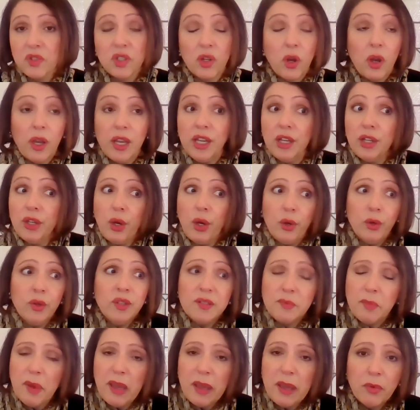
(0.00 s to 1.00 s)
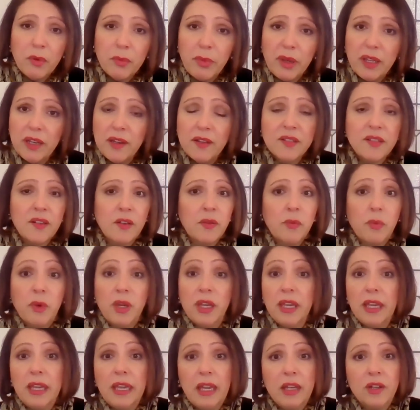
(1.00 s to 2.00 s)
diagnose people better so that
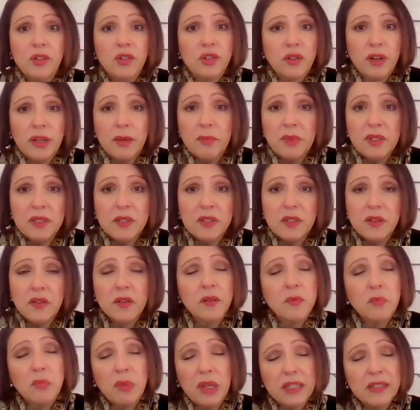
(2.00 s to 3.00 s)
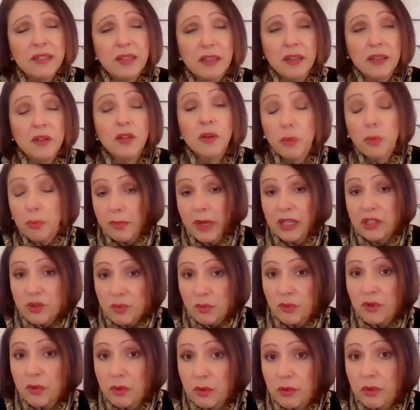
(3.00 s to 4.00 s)
we can get treatments to them better,
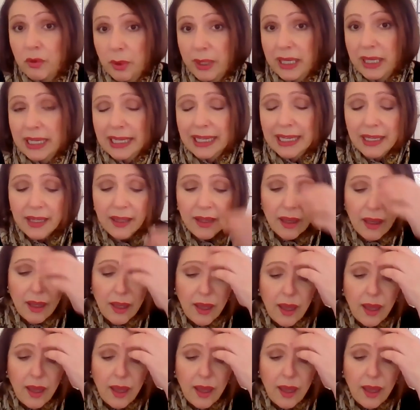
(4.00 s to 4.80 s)
much more quickly.